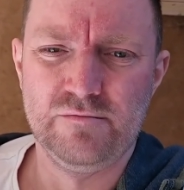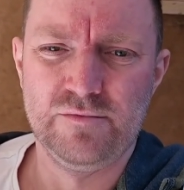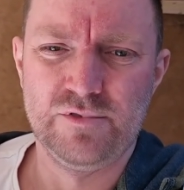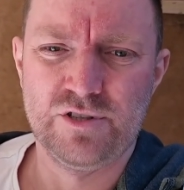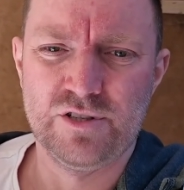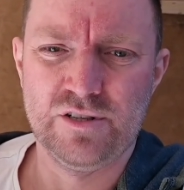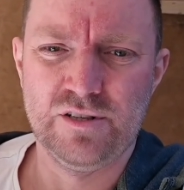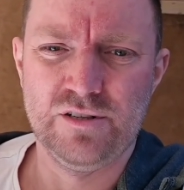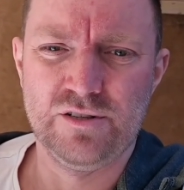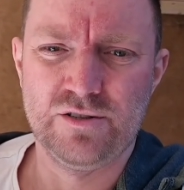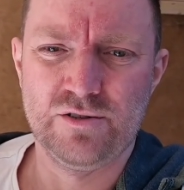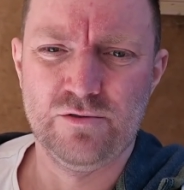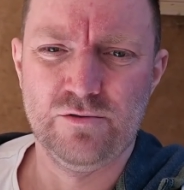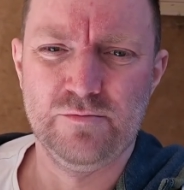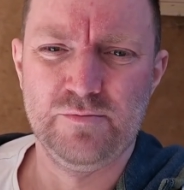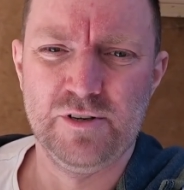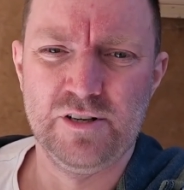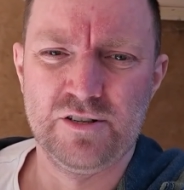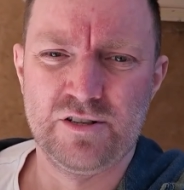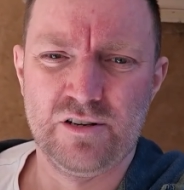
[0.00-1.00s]
see. So
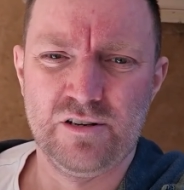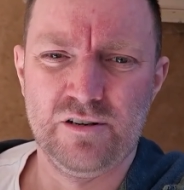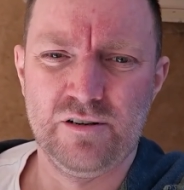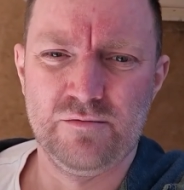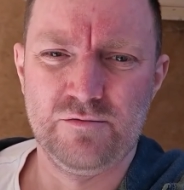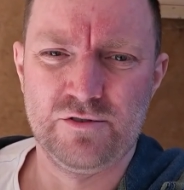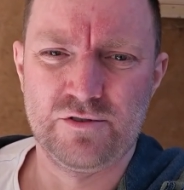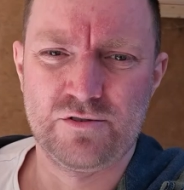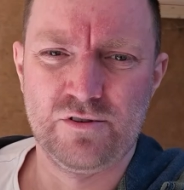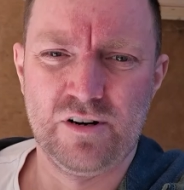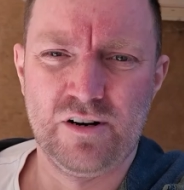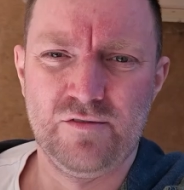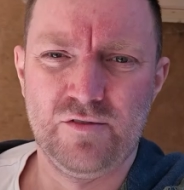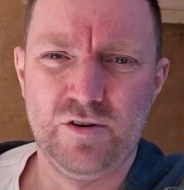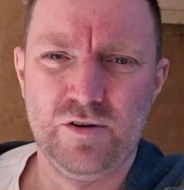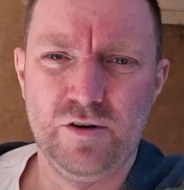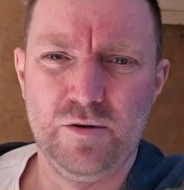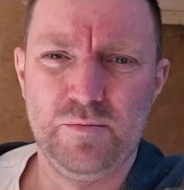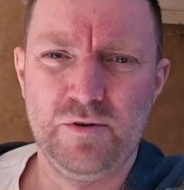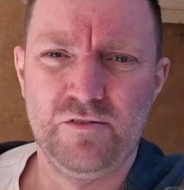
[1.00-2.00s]
basically I'm just going to have
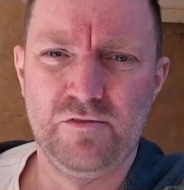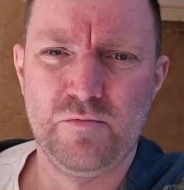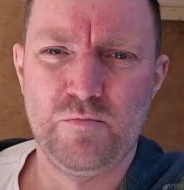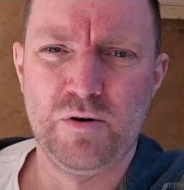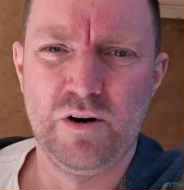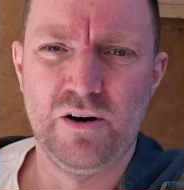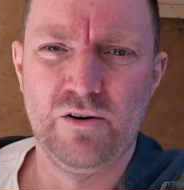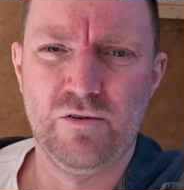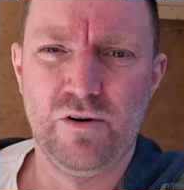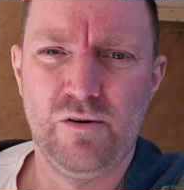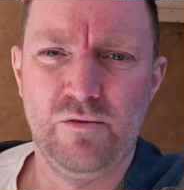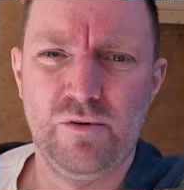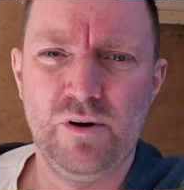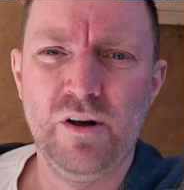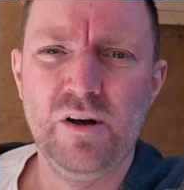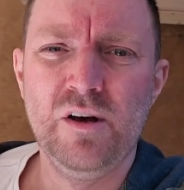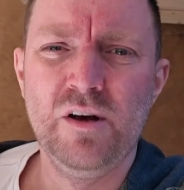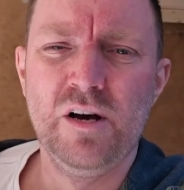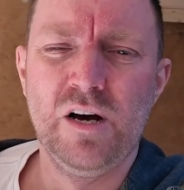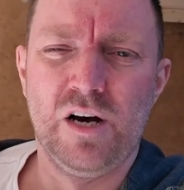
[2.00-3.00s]
a bit of a play around.
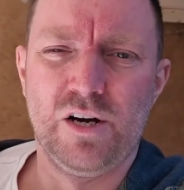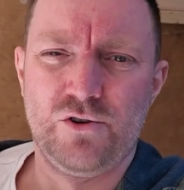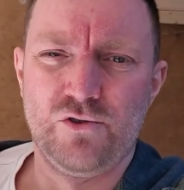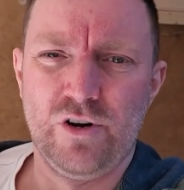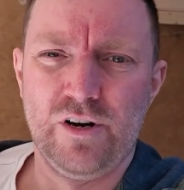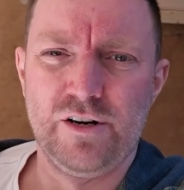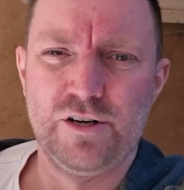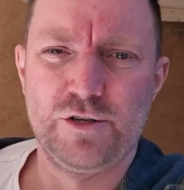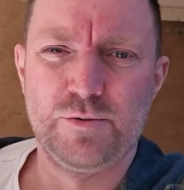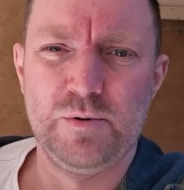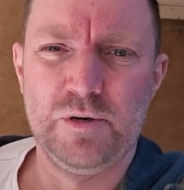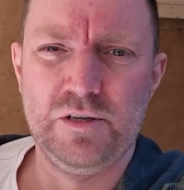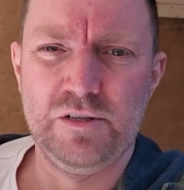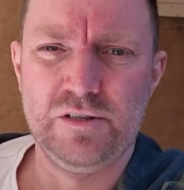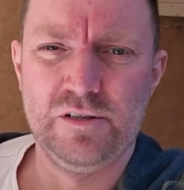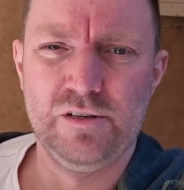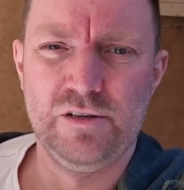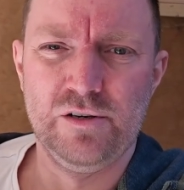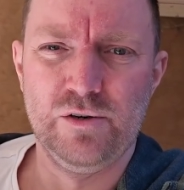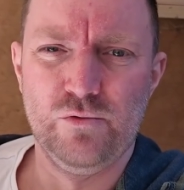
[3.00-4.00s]
I tried to speak
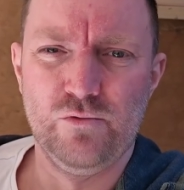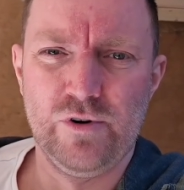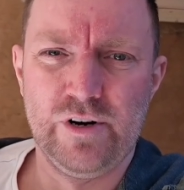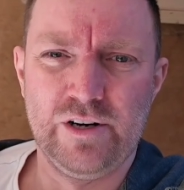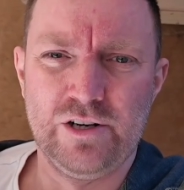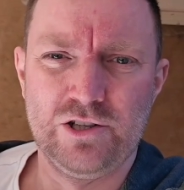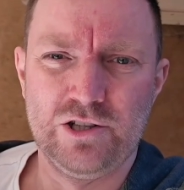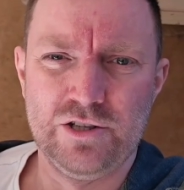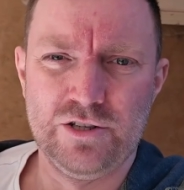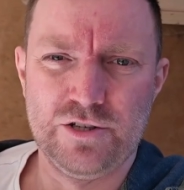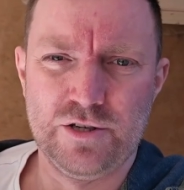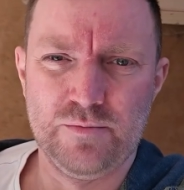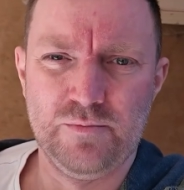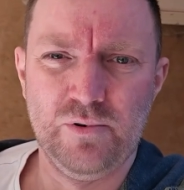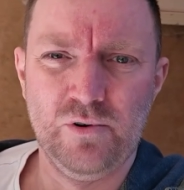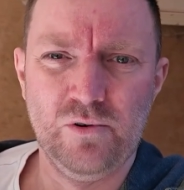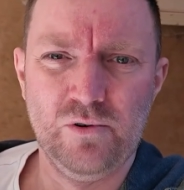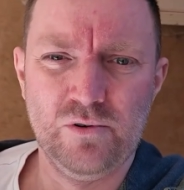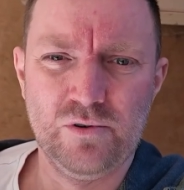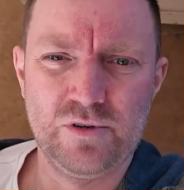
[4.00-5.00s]
to Renogy
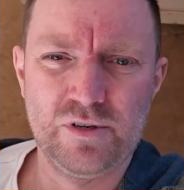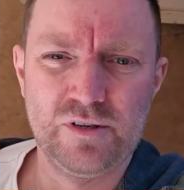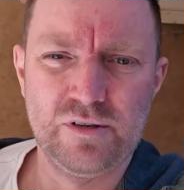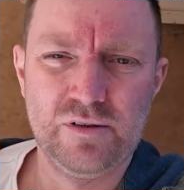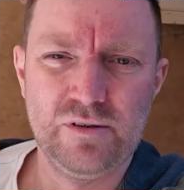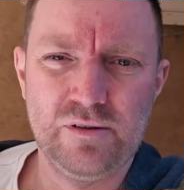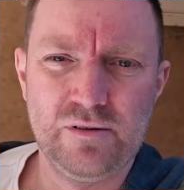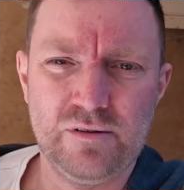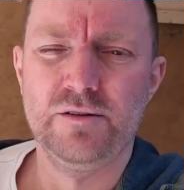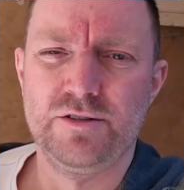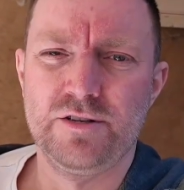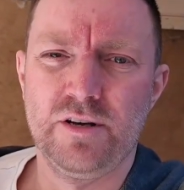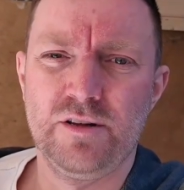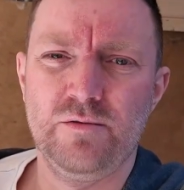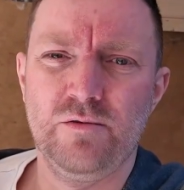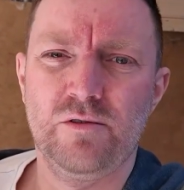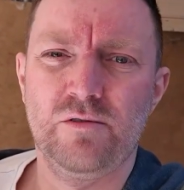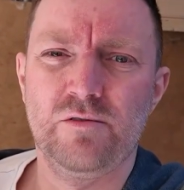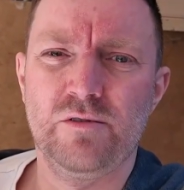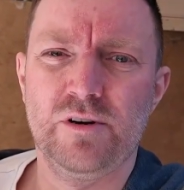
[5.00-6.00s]
support. They
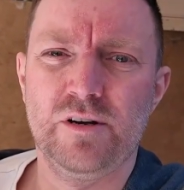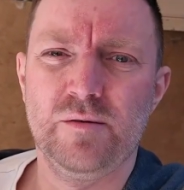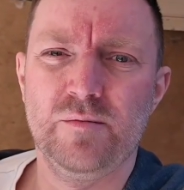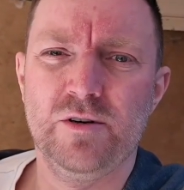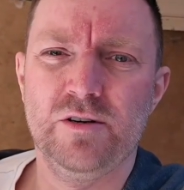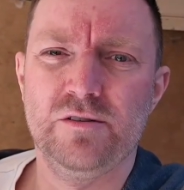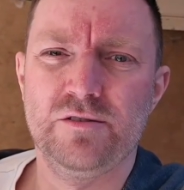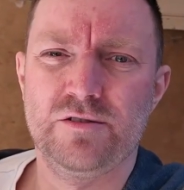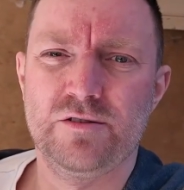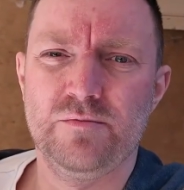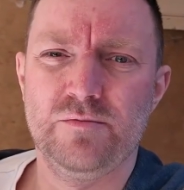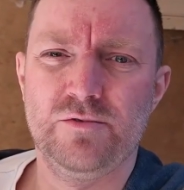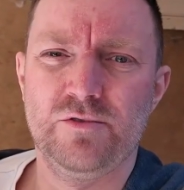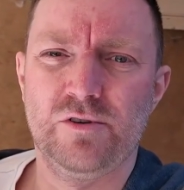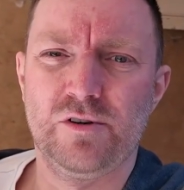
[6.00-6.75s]
said they were going to email us some